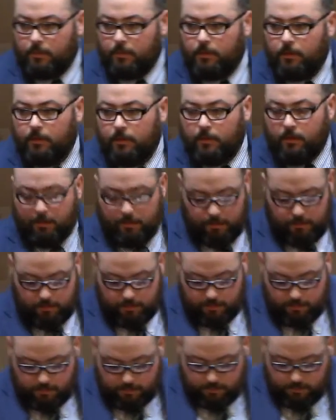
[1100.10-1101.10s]

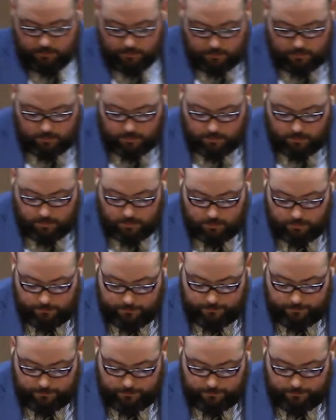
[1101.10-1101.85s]
Nothing is said.